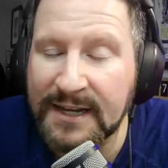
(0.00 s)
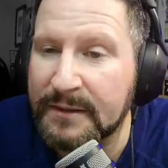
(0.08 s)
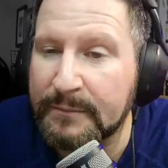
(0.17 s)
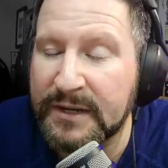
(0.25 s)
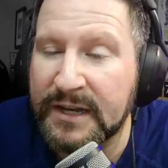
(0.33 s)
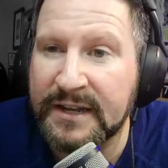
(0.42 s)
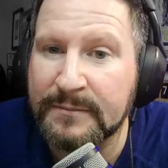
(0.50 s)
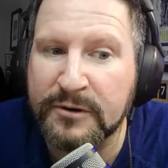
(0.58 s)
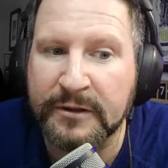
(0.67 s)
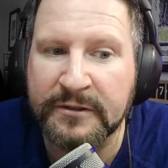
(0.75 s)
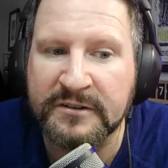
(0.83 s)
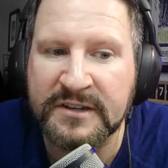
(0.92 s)
and the Mendez
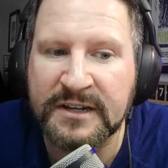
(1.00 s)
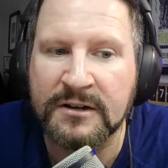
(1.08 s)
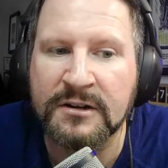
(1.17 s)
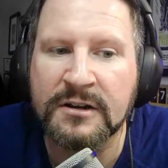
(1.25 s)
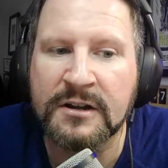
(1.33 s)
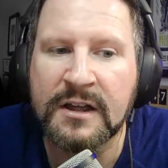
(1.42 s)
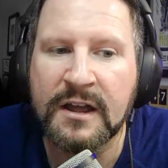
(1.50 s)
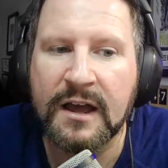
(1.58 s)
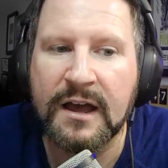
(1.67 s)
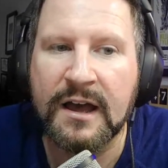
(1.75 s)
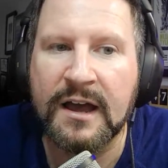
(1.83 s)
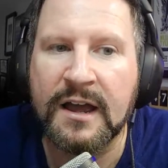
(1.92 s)
Brothers here
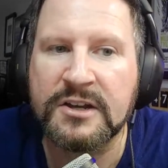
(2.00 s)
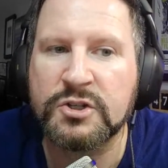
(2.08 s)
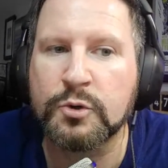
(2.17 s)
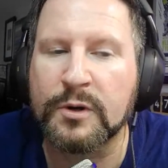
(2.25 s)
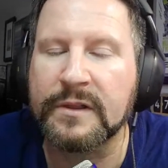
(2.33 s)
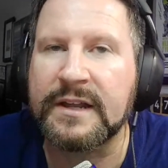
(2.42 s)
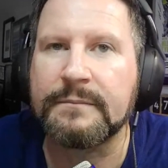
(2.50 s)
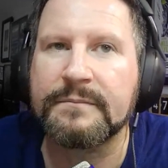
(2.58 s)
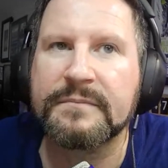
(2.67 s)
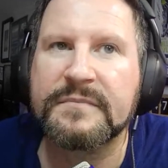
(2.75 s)
shortly.